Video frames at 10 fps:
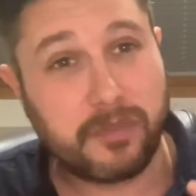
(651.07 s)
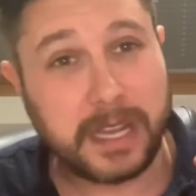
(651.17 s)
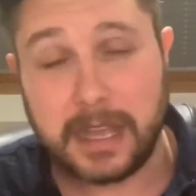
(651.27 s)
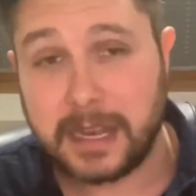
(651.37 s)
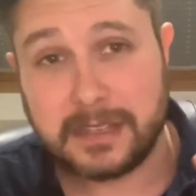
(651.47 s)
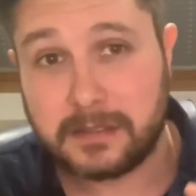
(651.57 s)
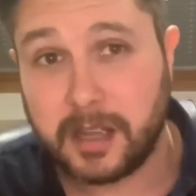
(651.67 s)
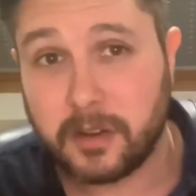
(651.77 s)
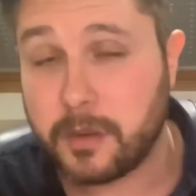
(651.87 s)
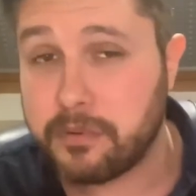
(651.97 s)
and it's
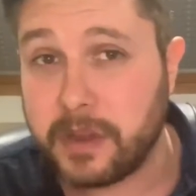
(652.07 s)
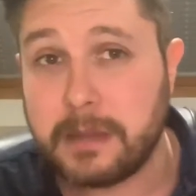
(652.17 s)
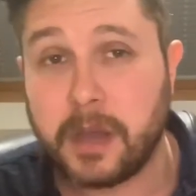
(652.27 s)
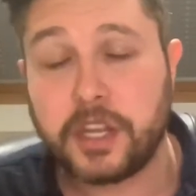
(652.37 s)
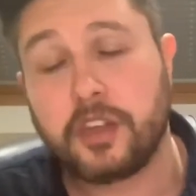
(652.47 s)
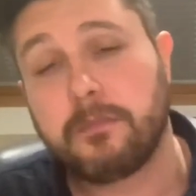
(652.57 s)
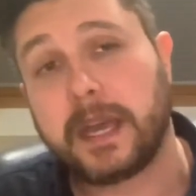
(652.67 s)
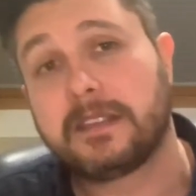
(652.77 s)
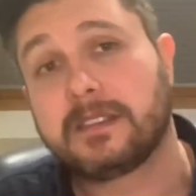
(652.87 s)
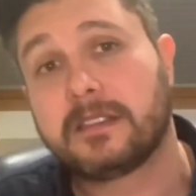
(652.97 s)
done on a pretty minute
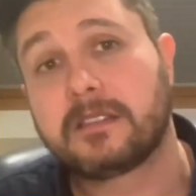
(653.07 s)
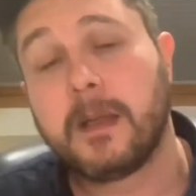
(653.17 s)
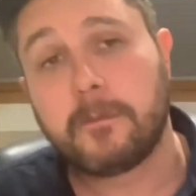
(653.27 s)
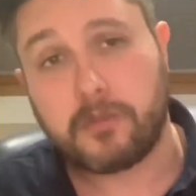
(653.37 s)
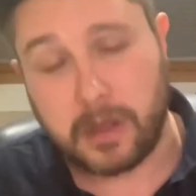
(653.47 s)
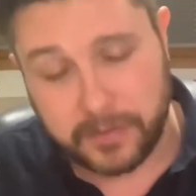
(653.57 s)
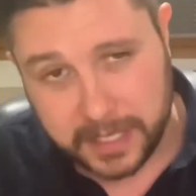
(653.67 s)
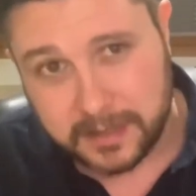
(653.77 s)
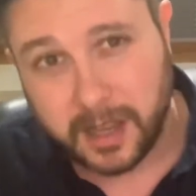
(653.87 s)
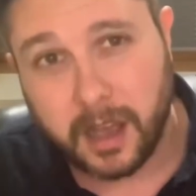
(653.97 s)
basis throughout the
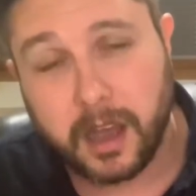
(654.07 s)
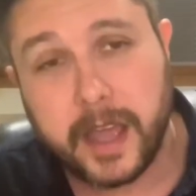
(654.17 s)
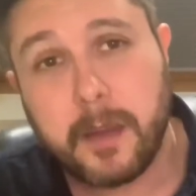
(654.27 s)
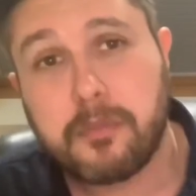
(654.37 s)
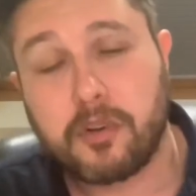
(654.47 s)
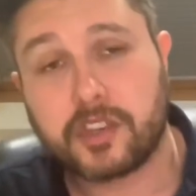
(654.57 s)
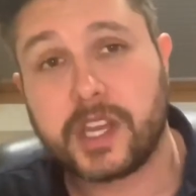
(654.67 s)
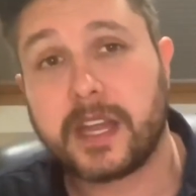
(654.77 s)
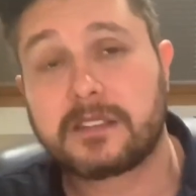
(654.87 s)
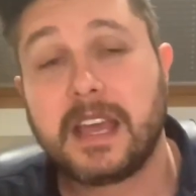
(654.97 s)
entire
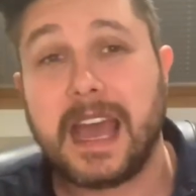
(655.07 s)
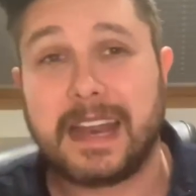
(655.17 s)
project.